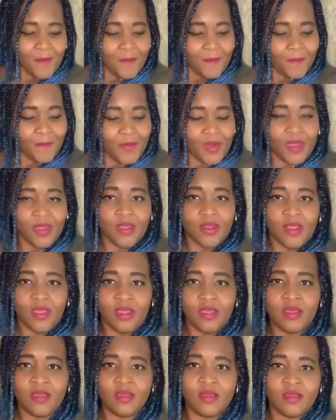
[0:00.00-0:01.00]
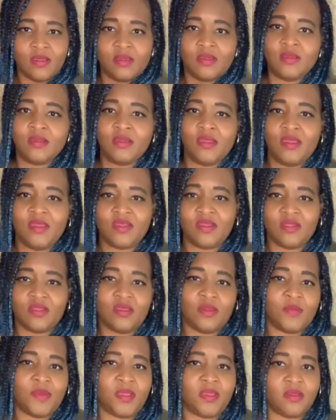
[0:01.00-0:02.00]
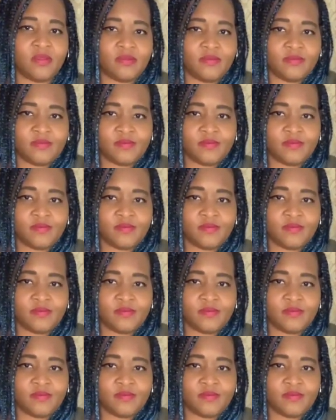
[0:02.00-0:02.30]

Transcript: But actually, I mean,